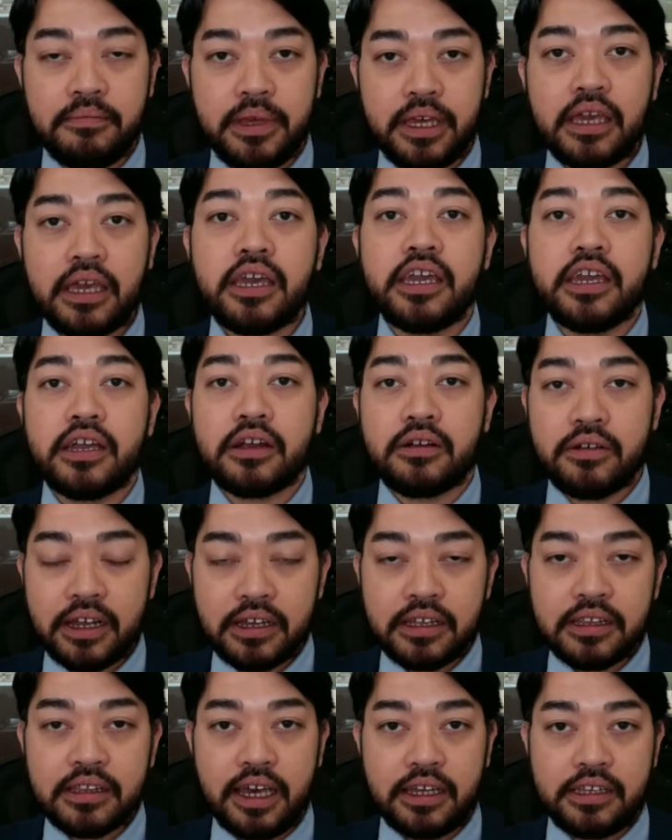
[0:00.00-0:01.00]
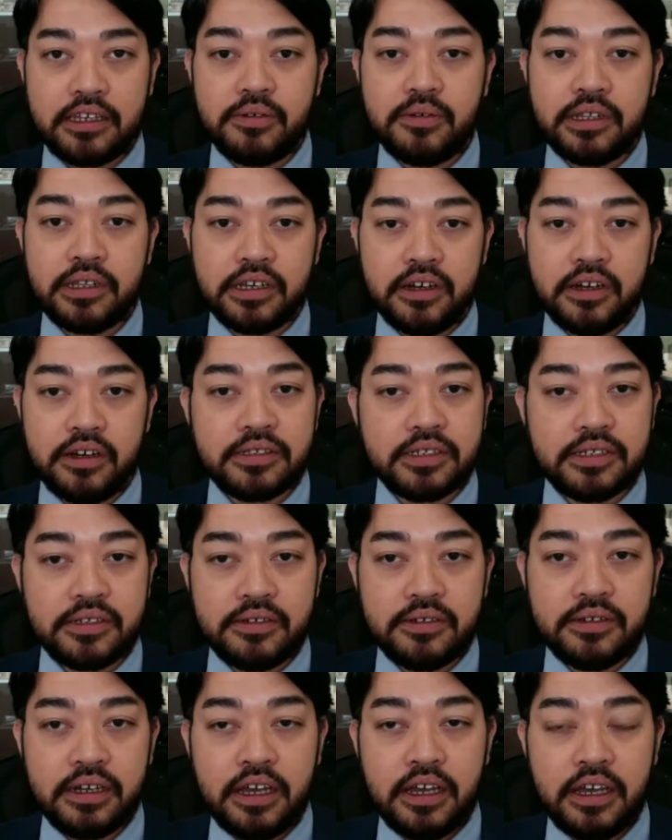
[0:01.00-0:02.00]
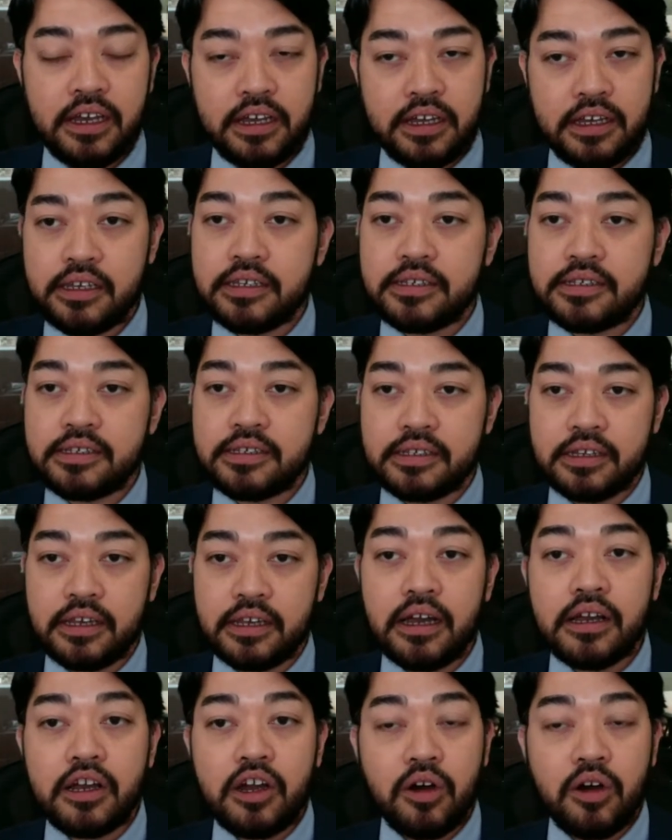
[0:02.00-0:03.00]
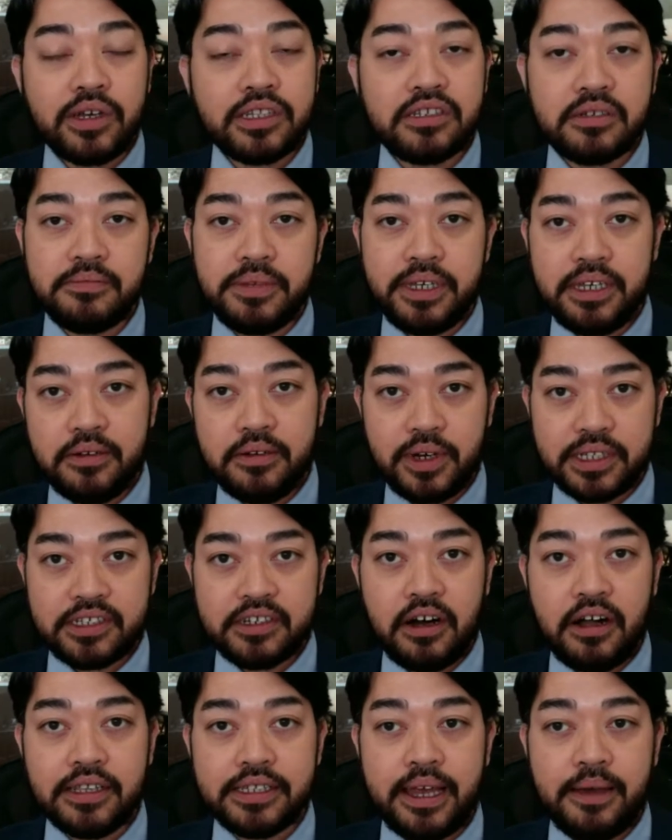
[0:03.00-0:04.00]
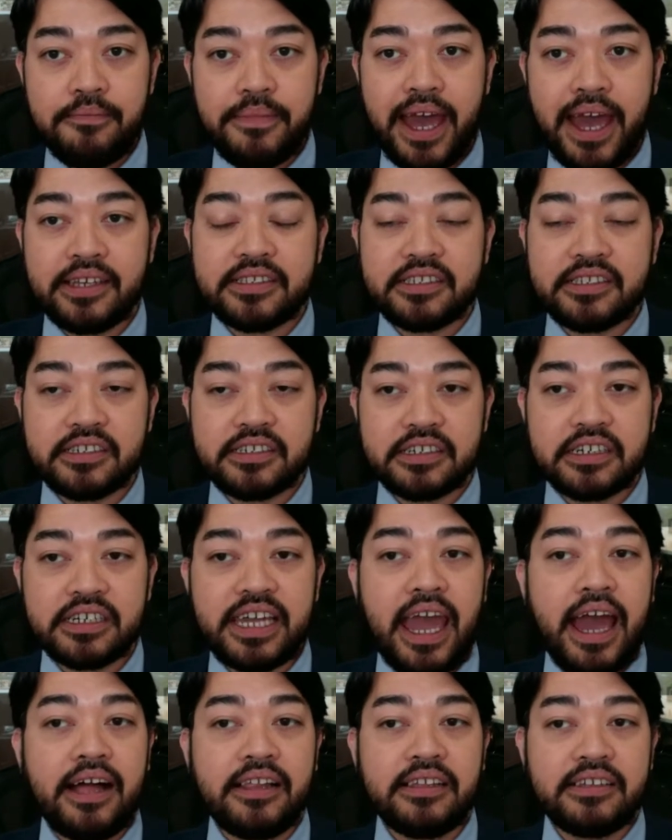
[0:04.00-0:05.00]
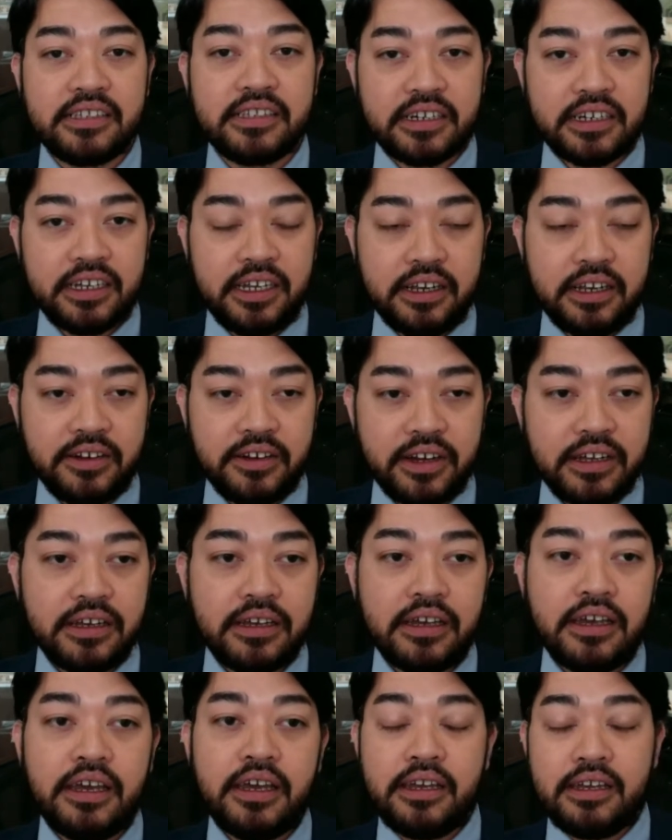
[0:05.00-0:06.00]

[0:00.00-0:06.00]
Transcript: hearing that you will go to is going to be what's called a master calendar hearing.